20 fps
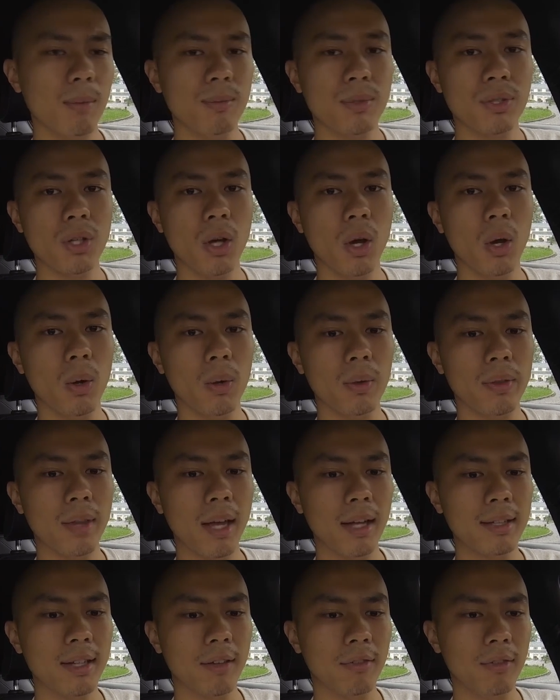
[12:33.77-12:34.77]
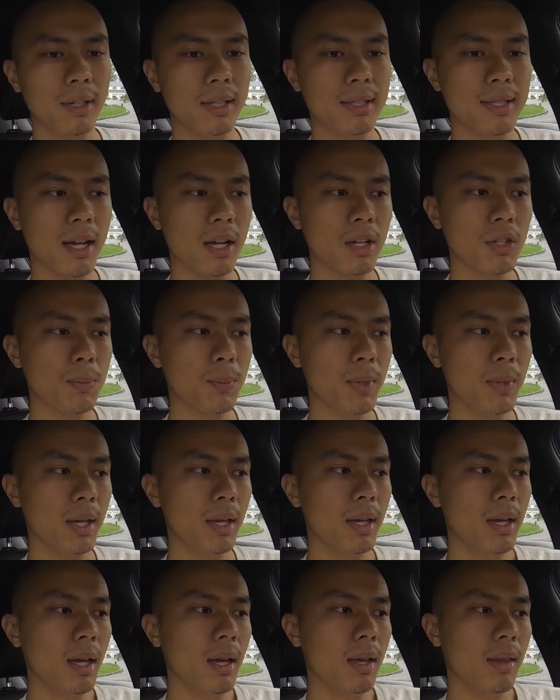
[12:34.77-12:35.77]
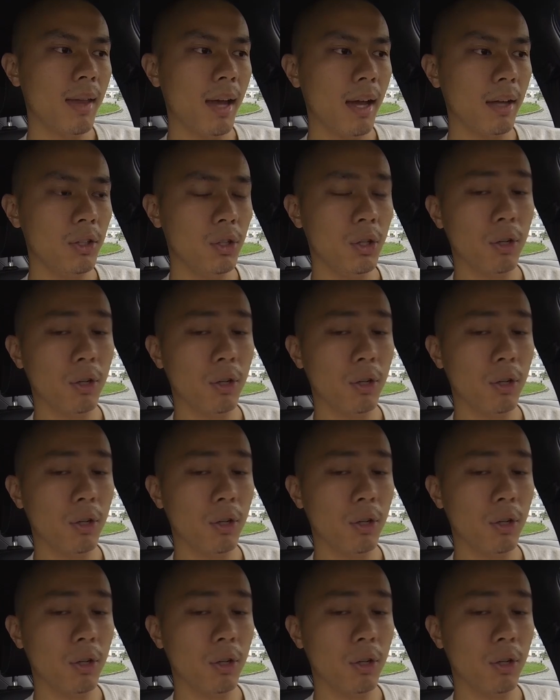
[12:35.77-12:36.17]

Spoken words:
So that definitely tells me that,